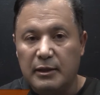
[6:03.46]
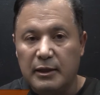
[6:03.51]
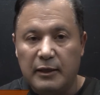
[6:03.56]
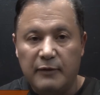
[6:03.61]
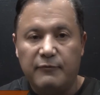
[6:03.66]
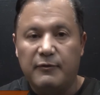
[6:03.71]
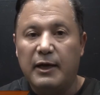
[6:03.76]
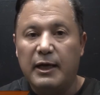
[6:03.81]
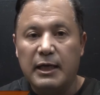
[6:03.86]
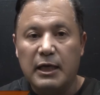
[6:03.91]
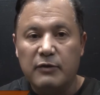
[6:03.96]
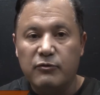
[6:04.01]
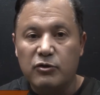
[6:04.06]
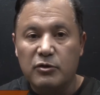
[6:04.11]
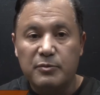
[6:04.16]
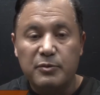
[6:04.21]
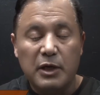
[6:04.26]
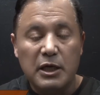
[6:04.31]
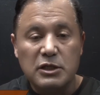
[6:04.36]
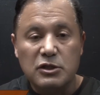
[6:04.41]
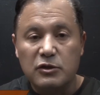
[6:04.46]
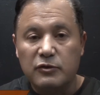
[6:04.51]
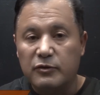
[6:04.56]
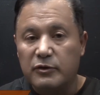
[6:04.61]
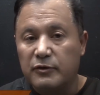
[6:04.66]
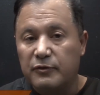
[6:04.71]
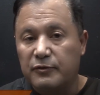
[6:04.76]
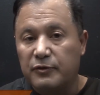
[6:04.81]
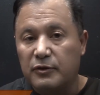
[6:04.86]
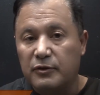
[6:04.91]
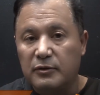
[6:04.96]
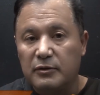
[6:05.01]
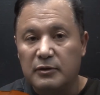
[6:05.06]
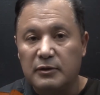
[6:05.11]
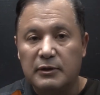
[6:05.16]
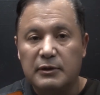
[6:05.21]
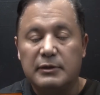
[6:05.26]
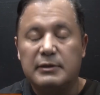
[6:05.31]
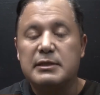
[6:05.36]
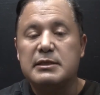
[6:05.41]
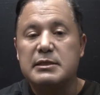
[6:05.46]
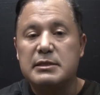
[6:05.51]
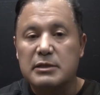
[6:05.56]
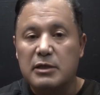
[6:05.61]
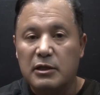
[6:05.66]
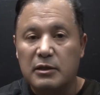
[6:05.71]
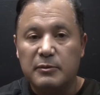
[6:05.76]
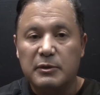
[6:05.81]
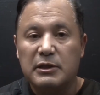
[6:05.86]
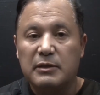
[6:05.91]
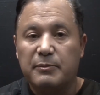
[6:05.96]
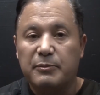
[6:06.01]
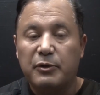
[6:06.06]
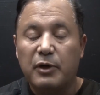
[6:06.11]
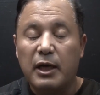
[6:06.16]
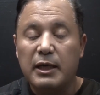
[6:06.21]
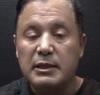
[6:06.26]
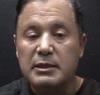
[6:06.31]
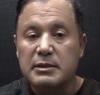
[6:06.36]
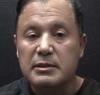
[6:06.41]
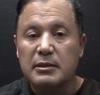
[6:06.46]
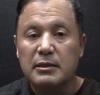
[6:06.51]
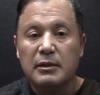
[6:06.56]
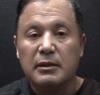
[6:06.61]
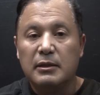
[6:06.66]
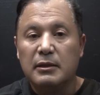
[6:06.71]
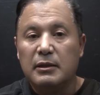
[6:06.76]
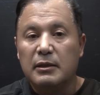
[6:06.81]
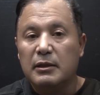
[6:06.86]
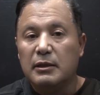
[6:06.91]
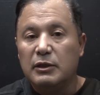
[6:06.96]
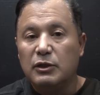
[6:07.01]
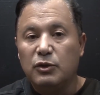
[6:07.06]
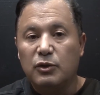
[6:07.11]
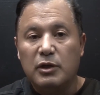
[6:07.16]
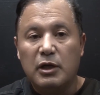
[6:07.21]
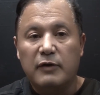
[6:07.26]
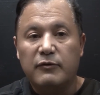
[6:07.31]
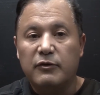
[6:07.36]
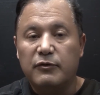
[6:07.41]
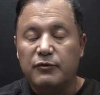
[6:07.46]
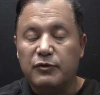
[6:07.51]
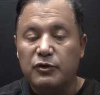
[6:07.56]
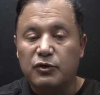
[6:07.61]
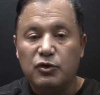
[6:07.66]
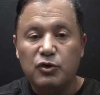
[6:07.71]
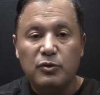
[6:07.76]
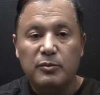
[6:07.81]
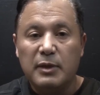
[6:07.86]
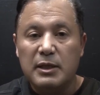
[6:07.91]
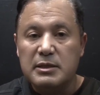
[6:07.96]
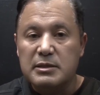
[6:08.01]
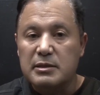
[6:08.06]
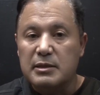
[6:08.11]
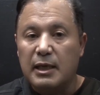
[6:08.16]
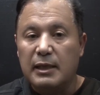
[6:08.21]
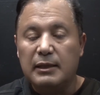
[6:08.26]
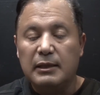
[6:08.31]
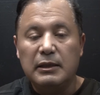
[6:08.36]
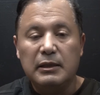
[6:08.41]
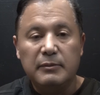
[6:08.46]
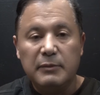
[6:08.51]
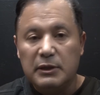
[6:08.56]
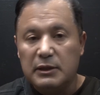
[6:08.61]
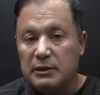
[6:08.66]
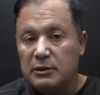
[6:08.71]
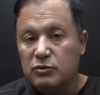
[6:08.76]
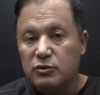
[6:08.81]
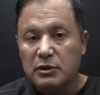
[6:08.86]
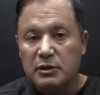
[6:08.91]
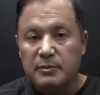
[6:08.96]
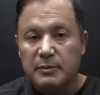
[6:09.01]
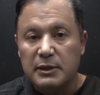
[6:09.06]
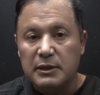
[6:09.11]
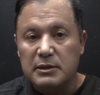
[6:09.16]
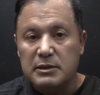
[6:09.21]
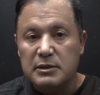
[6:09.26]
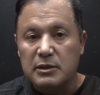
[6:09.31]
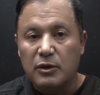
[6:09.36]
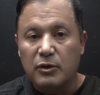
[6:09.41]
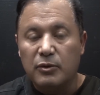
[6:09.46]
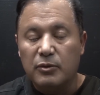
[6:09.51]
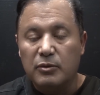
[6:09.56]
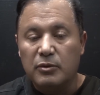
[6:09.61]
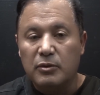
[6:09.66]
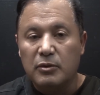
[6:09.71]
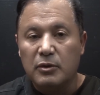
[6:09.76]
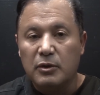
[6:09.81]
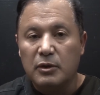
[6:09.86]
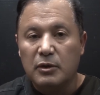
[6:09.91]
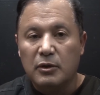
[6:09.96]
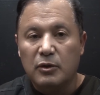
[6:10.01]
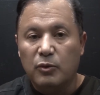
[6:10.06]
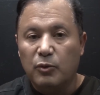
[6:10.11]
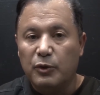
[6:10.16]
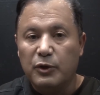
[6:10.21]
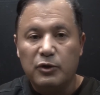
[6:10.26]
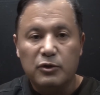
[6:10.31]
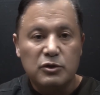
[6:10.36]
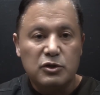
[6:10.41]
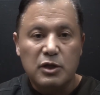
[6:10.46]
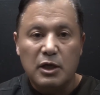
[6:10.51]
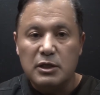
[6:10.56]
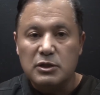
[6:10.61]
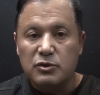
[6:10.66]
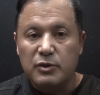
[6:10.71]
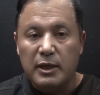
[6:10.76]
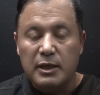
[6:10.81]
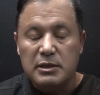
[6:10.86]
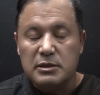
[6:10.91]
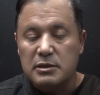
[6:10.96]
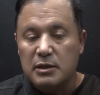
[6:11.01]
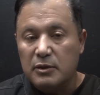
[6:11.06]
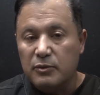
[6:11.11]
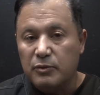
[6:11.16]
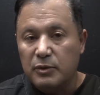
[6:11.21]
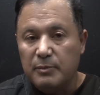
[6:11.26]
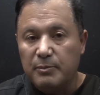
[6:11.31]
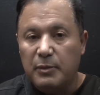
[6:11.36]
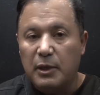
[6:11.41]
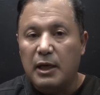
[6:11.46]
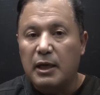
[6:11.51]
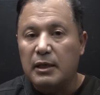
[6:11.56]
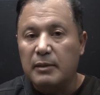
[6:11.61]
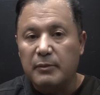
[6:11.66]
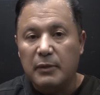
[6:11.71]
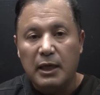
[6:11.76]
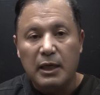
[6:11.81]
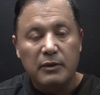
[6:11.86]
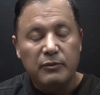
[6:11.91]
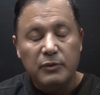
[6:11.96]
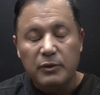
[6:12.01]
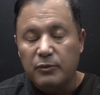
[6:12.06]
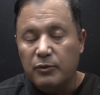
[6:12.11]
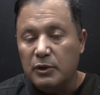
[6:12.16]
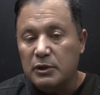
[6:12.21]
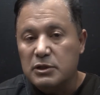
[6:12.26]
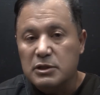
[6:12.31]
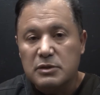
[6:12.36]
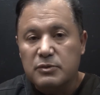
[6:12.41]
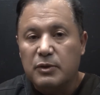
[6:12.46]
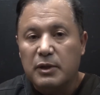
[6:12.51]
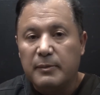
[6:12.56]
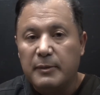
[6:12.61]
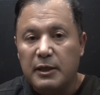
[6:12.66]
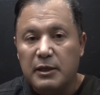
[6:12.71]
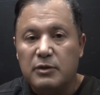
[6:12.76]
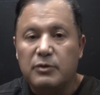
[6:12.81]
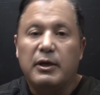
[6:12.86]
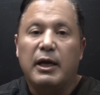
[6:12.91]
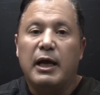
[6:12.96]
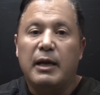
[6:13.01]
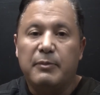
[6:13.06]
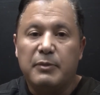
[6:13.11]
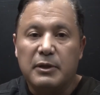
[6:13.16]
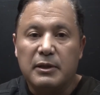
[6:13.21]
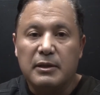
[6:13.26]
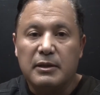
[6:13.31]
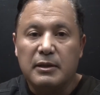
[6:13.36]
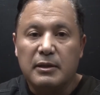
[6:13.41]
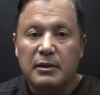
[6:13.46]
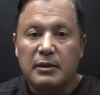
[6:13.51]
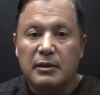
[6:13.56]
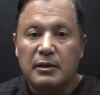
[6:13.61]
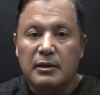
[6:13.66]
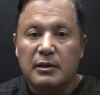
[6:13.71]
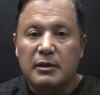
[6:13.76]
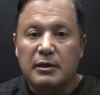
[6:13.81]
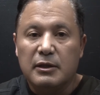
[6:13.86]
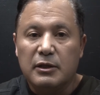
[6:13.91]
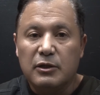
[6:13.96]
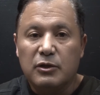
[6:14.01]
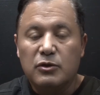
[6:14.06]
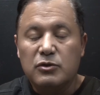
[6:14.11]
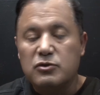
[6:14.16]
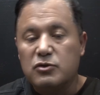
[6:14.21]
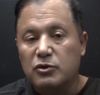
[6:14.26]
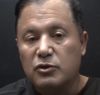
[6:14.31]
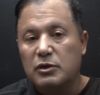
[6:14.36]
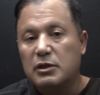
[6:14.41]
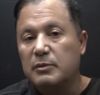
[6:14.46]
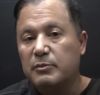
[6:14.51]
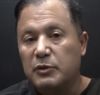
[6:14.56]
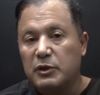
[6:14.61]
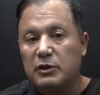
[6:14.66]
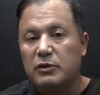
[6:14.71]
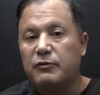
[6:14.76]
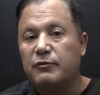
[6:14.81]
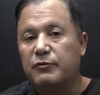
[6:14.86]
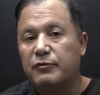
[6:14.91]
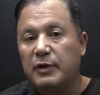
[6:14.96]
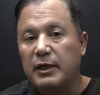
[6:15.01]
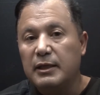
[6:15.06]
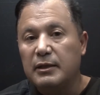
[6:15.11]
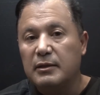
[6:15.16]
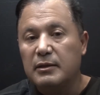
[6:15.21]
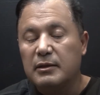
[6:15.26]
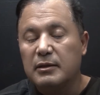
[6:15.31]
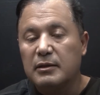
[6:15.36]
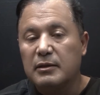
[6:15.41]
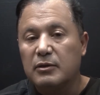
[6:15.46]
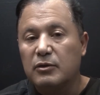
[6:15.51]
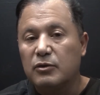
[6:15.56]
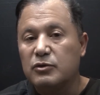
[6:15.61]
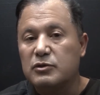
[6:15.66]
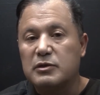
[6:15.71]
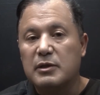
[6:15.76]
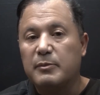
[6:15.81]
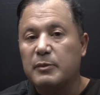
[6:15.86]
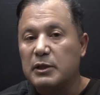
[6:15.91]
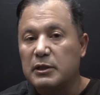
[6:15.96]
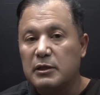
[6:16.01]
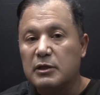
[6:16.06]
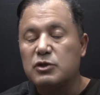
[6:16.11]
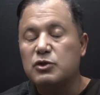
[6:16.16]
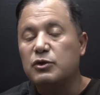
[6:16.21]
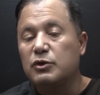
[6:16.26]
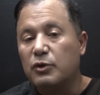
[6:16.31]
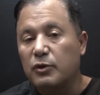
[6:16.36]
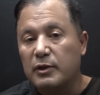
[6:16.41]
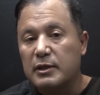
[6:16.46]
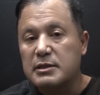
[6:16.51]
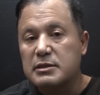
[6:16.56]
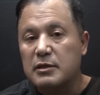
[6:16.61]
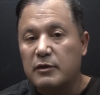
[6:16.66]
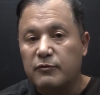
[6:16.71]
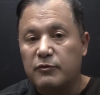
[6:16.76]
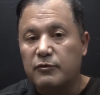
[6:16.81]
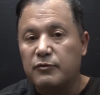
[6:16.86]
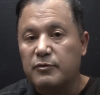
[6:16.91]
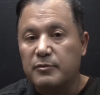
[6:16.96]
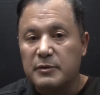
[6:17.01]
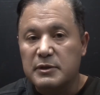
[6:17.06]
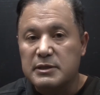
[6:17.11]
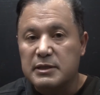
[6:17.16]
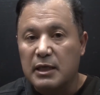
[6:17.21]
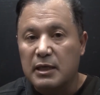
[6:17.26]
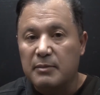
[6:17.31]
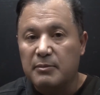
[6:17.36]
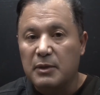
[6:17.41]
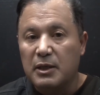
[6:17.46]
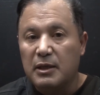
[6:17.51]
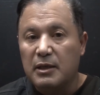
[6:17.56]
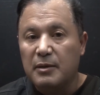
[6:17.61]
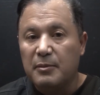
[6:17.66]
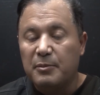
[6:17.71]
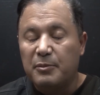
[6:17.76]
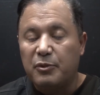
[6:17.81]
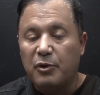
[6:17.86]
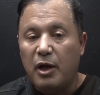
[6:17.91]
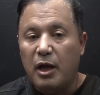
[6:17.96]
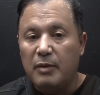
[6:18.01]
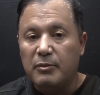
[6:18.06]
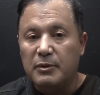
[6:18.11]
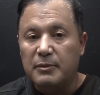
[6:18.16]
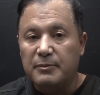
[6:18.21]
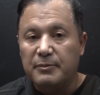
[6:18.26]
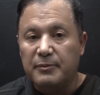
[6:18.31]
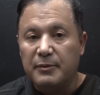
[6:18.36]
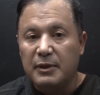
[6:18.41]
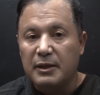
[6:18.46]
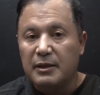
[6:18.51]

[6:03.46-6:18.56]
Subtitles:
if I give you a price over the phone, this is going to be the price. You cover for 2 months unlimited treatment, so we don't charge you extra. We bottom line, we just want to make you happy, so you can bring your friend or somebody that you know that suffer from the same problem.